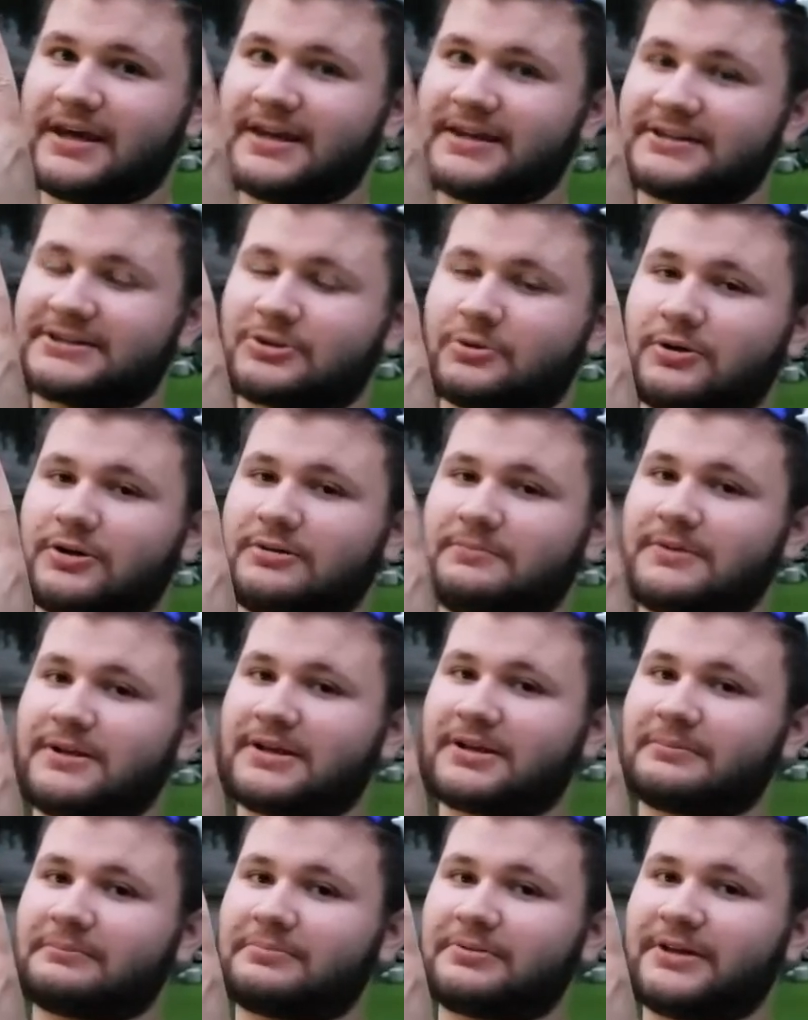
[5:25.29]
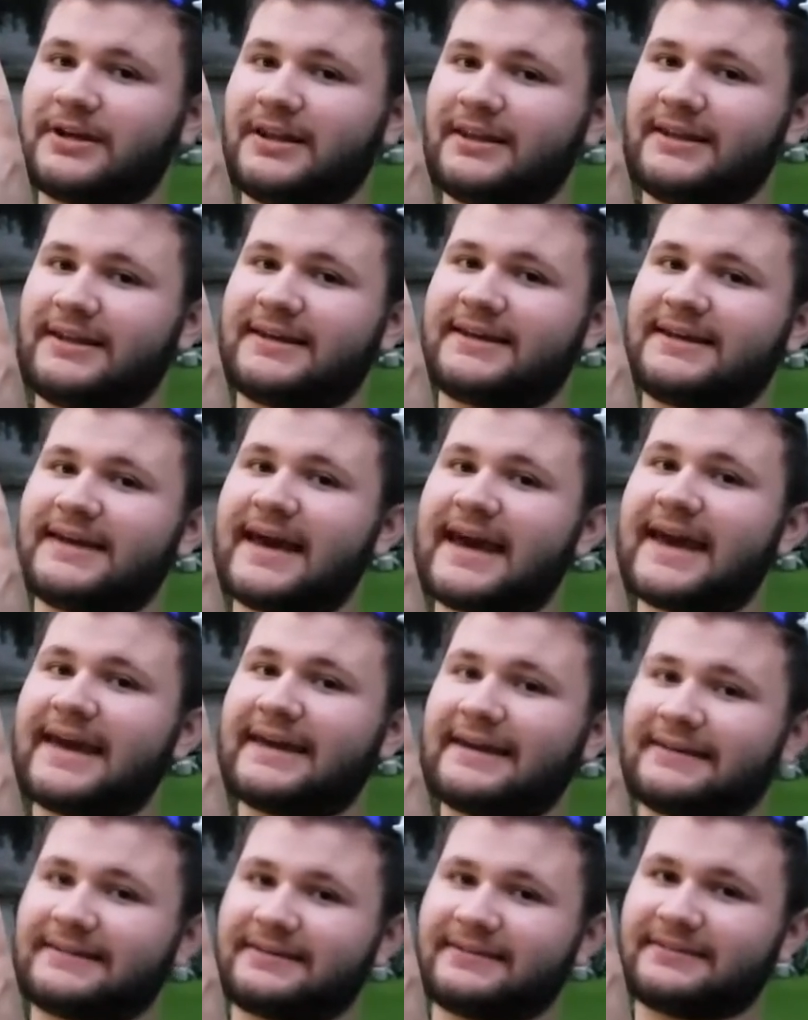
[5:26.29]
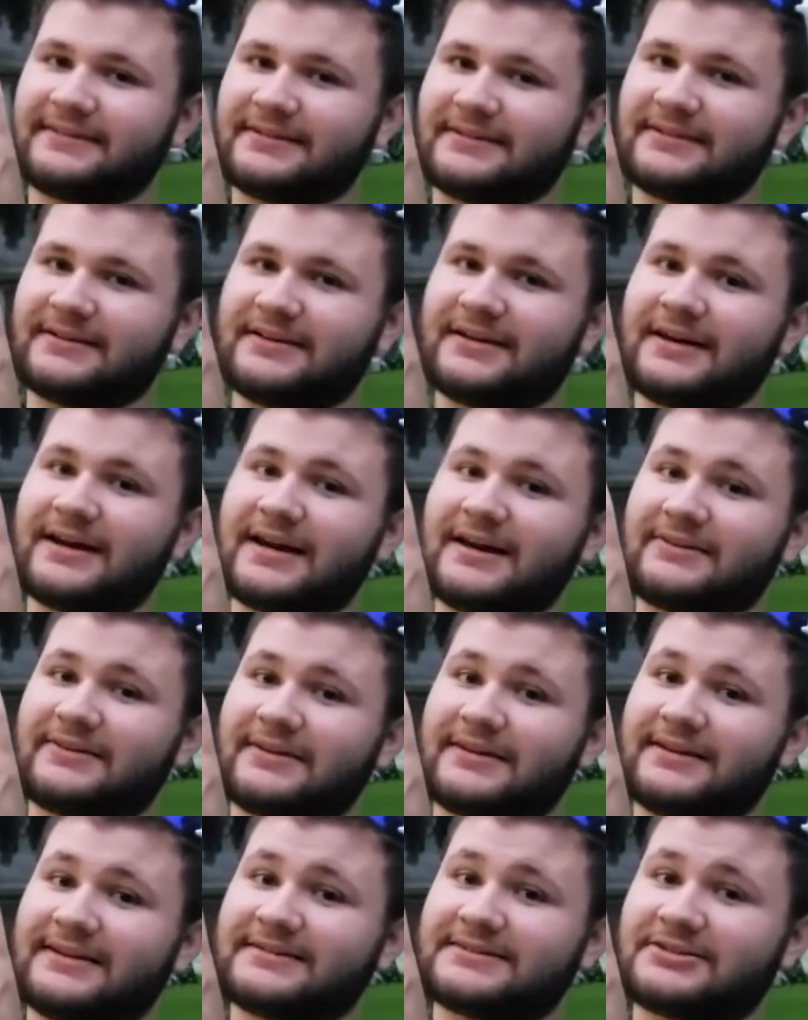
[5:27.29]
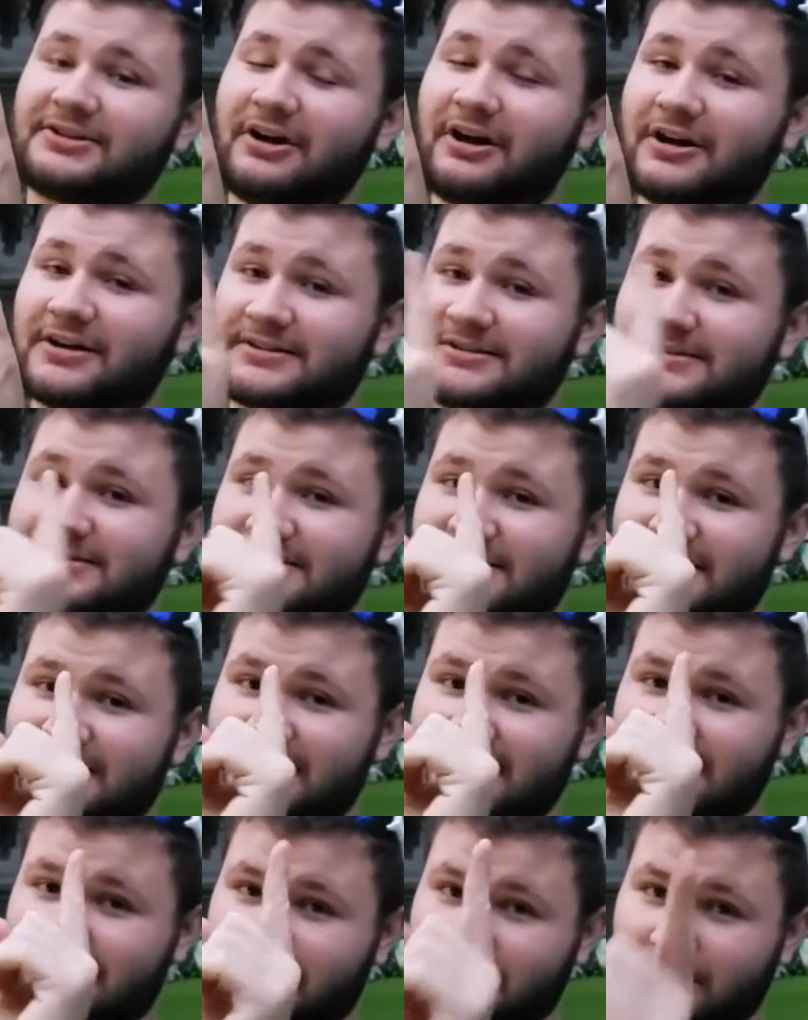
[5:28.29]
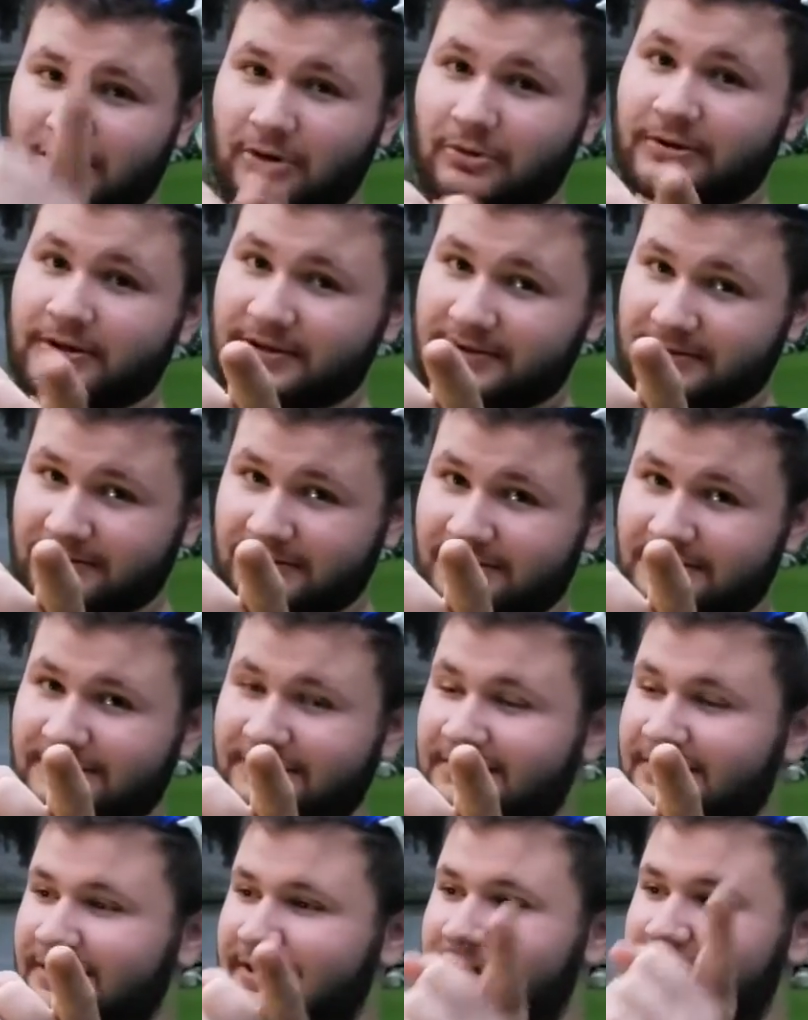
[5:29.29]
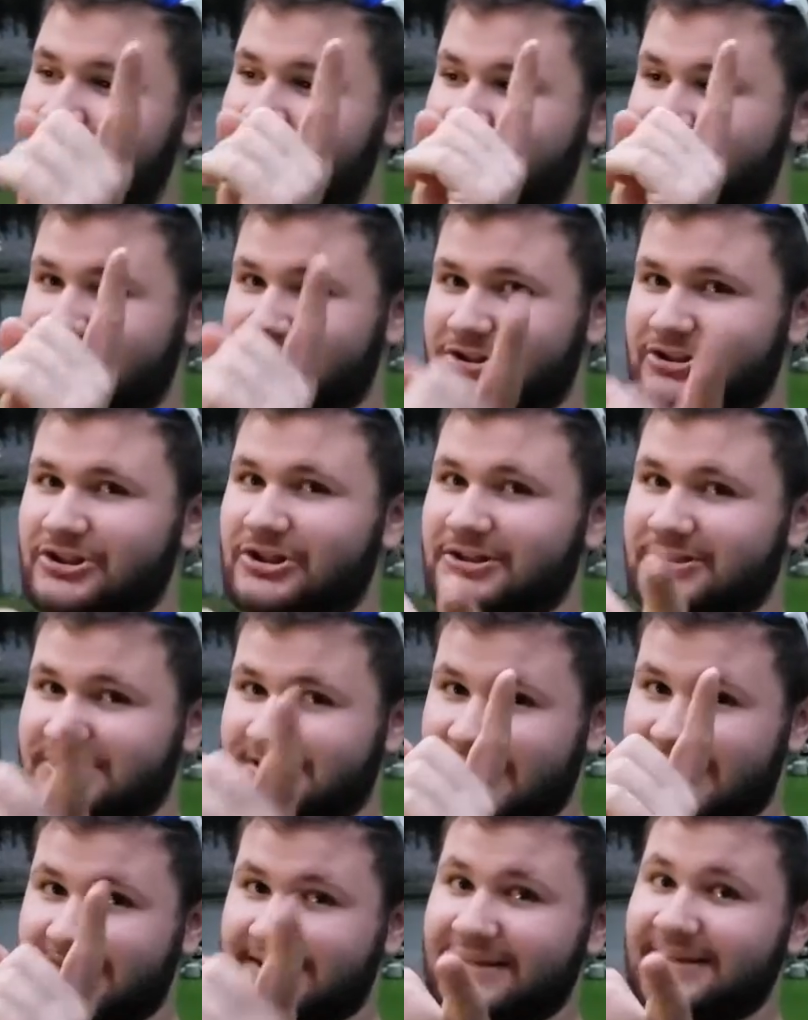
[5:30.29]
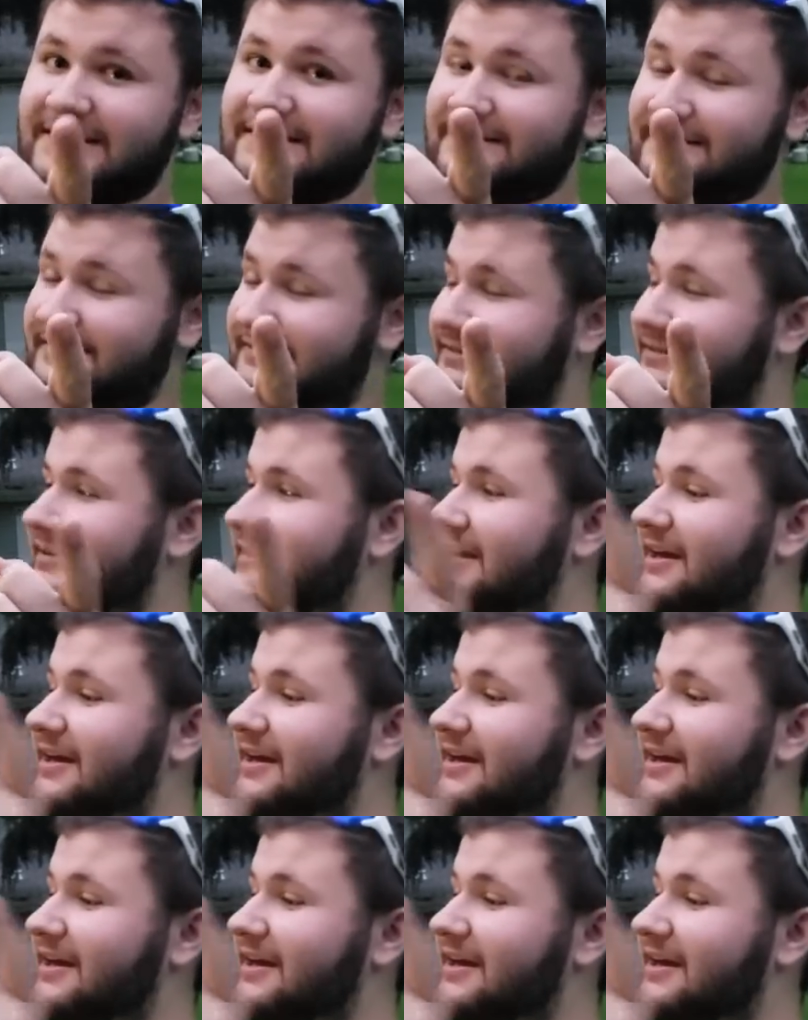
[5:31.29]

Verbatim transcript: is going to be completely caked in the sauce that Logan had just eaten.